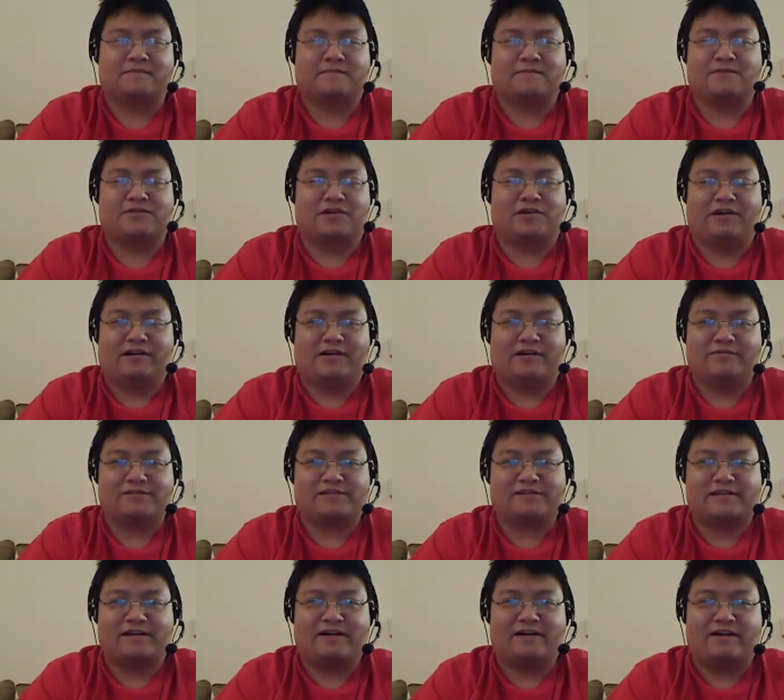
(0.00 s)
Sorry, that
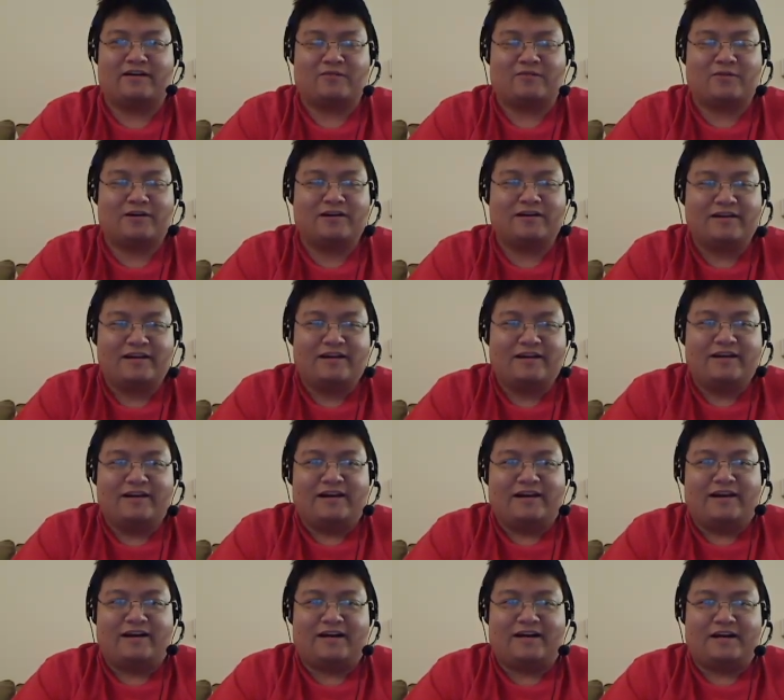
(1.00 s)
was kind of awkward.
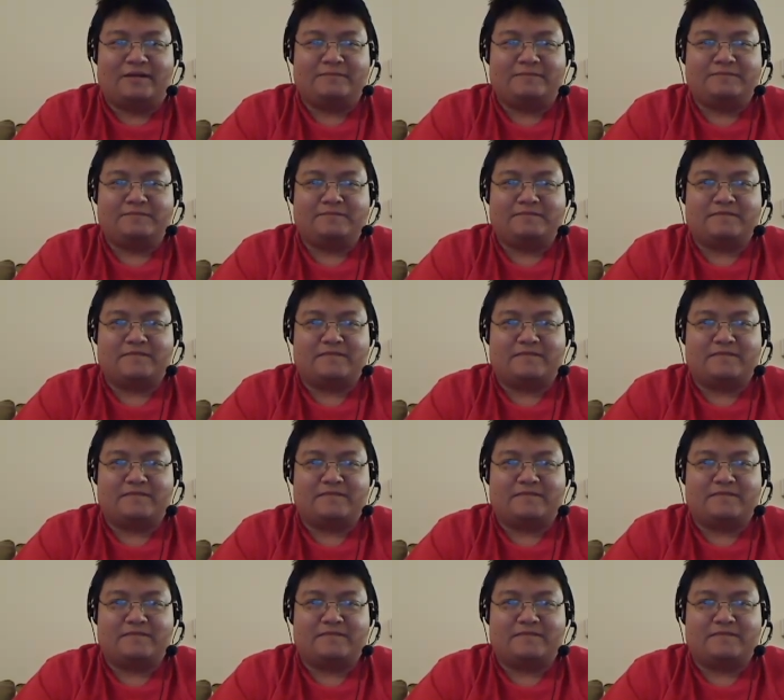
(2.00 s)
Um,